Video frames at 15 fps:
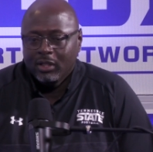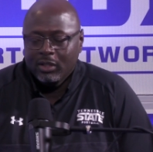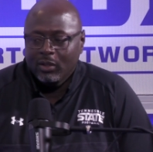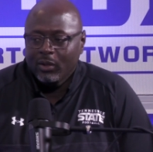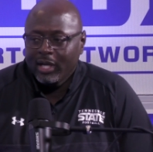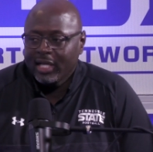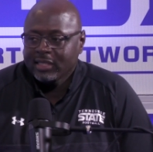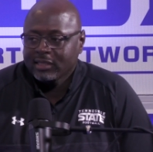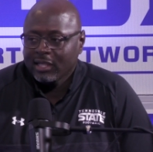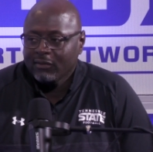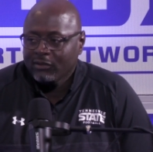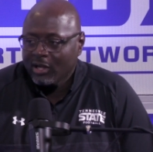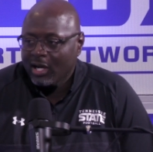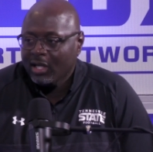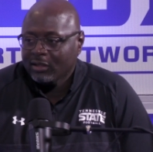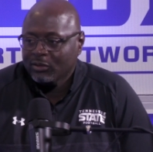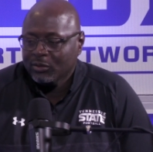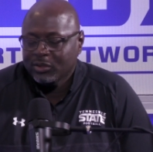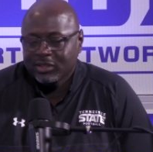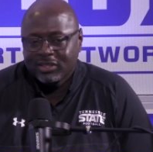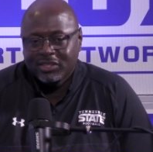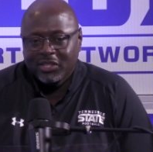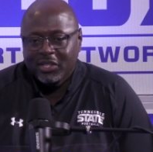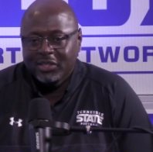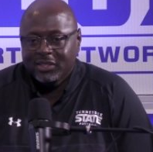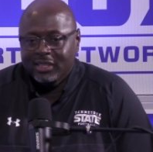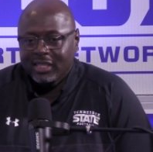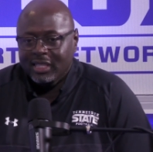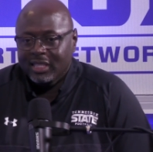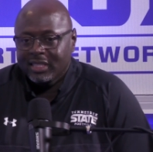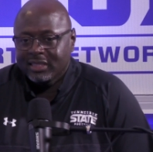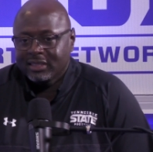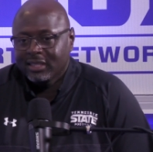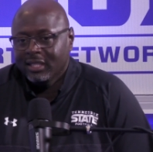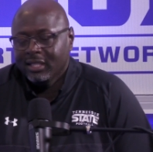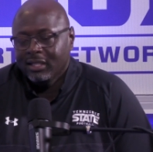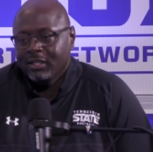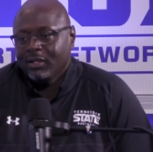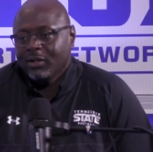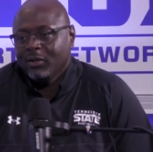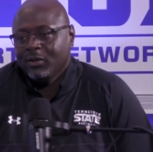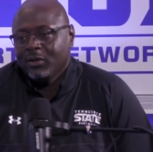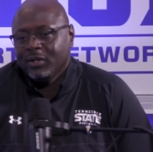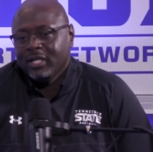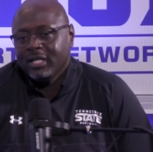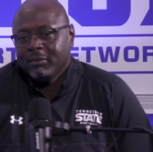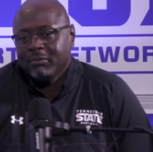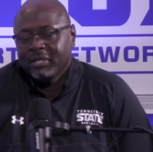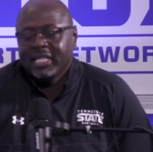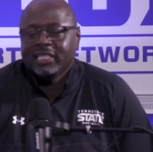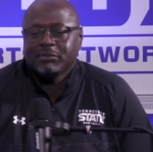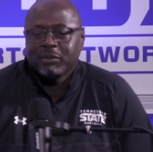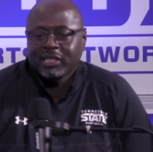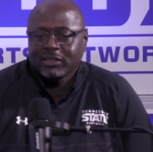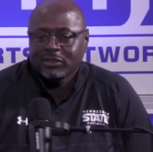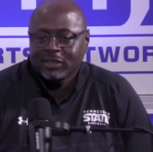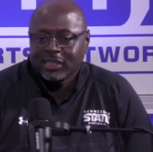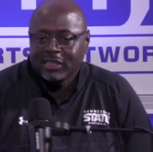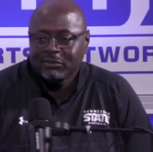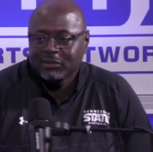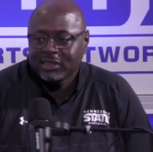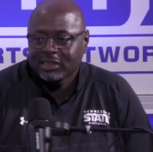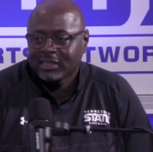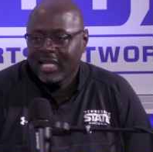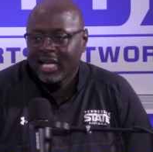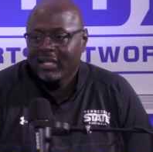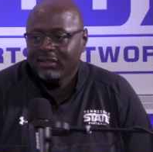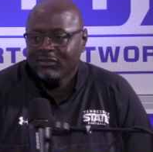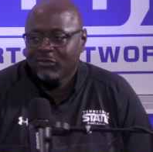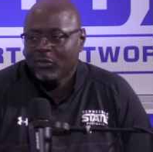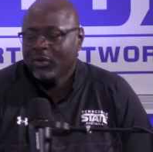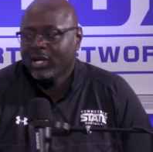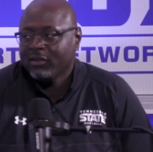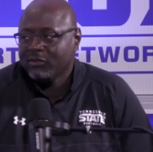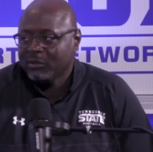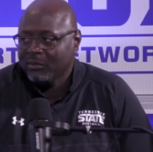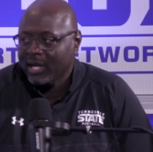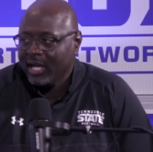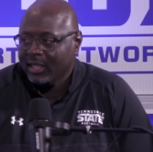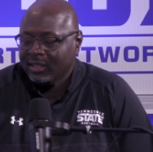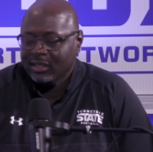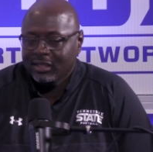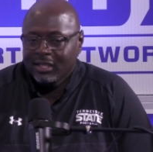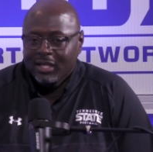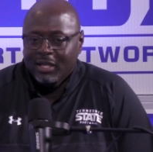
you know, as I've gone through this journey, is you know, playing special teams is not for everybody.